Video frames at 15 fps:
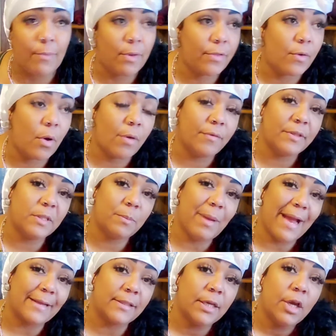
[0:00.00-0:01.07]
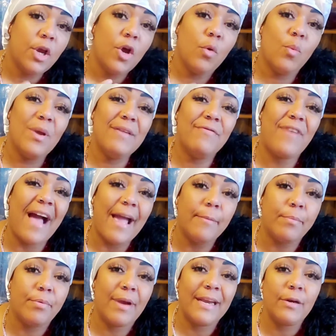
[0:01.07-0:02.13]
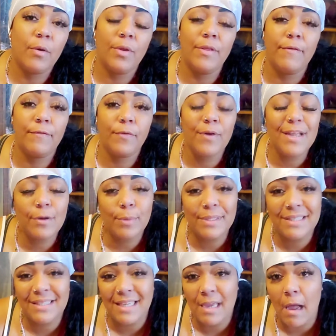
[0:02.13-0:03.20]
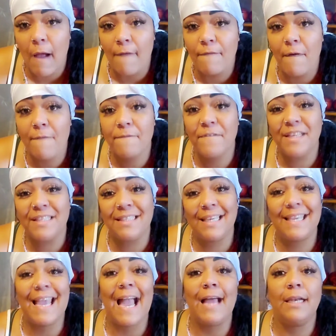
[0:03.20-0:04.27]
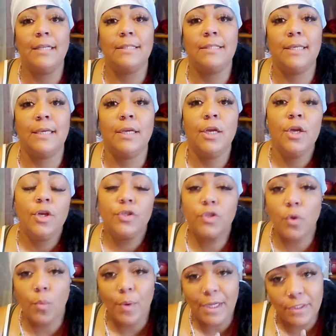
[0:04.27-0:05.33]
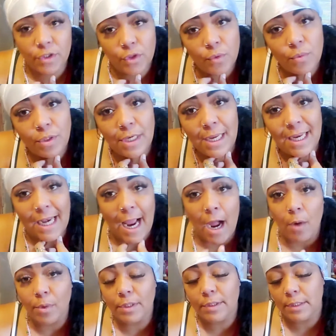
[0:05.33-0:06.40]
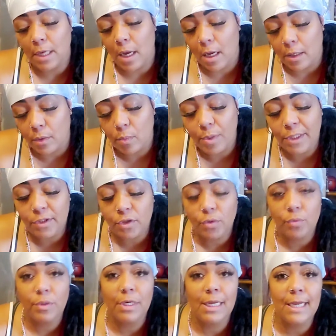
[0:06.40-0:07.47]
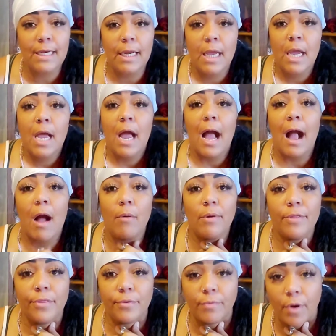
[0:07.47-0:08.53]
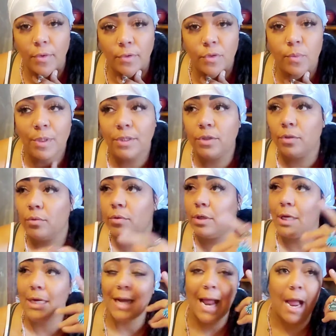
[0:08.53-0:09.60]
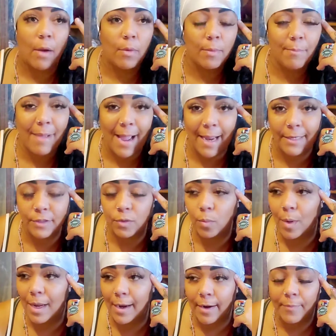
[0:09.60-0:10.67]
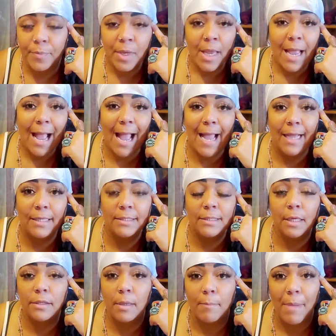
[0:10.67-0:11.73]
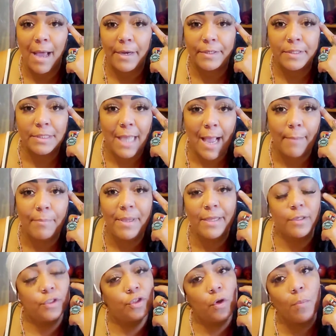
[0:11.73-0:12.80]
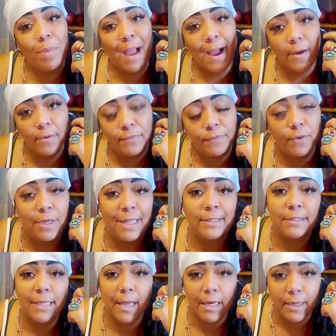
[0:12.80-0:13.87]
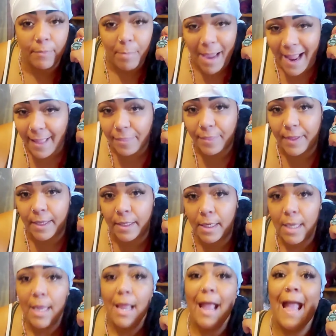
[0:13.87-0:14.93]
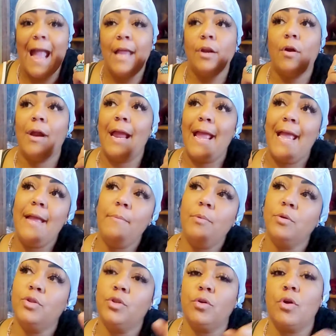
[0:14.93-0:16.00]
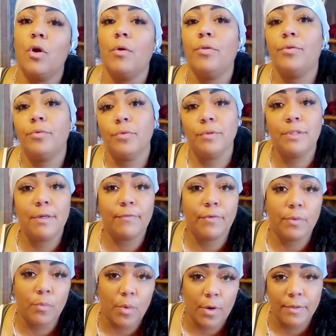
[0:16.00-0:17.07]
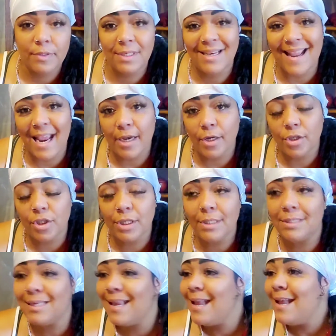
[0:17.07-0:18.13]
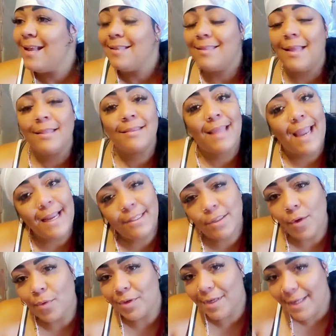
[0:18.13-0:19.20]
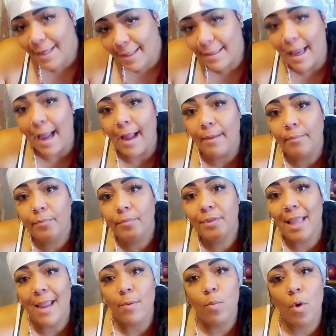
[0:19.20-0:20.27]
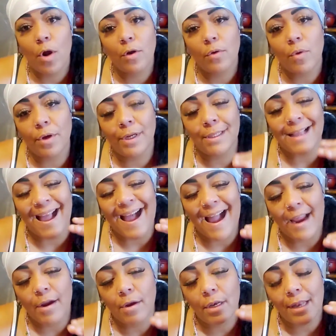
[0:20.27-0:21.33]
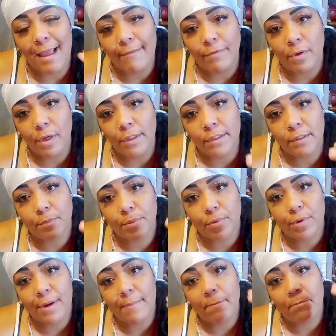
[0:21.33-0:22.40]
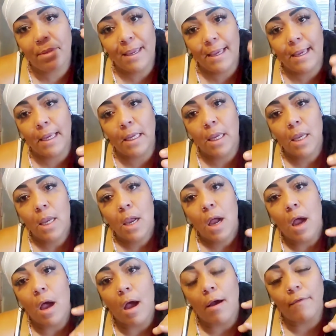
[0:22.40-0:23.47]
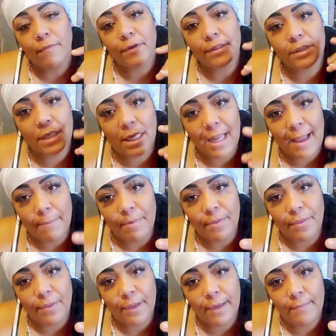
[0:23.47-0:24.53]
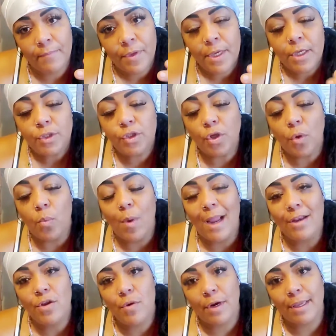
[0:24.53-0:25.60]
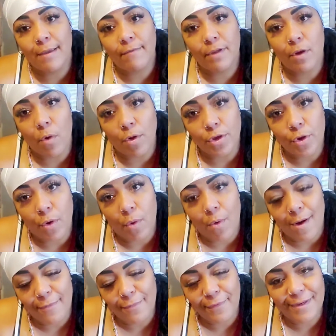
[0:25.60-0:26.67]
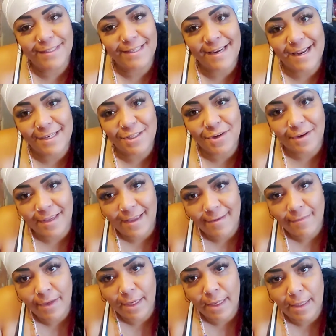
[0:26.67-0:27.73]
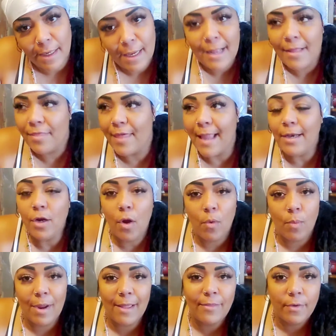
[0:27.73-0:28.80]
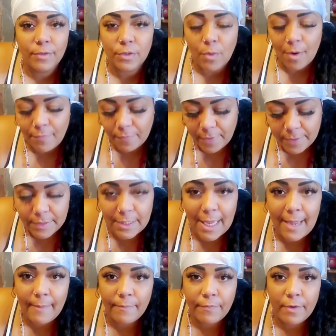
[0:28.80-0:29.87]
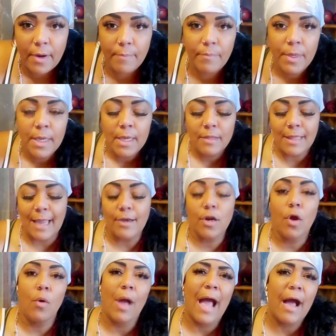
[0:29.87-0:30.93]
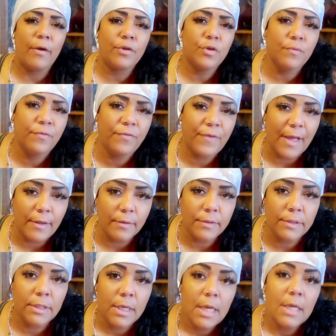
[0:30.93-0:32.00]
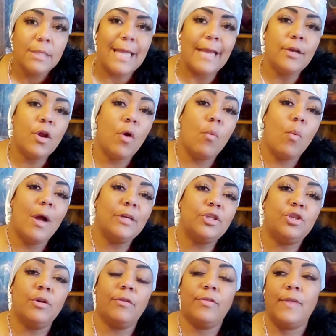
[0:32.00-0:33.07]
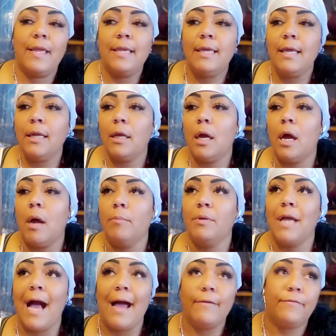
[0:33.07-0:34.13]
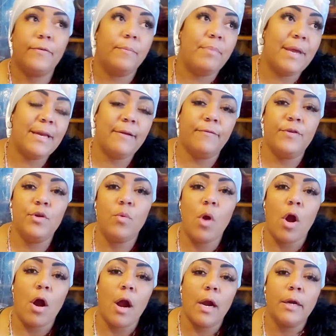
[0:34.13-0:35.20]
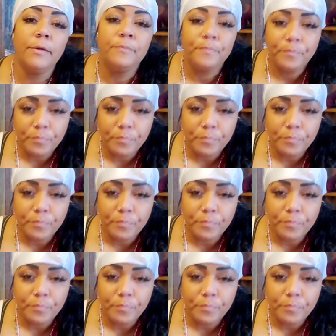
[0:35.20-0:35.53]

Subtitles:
and with all respect, we vibrate on the frequency of physicality. So we do need our tongue. We do need our throats. We do need our minds, where as the Marassa, being so powerful and telepathic and are able to go through different worlds and energies, that they don't need that. They work on a higher level, a supreme being of telepathy. So when you are giving your offerings, and as you're giving it, they know where those offerings came from. They know how you felt. They know what you're thinking. God forbid if you are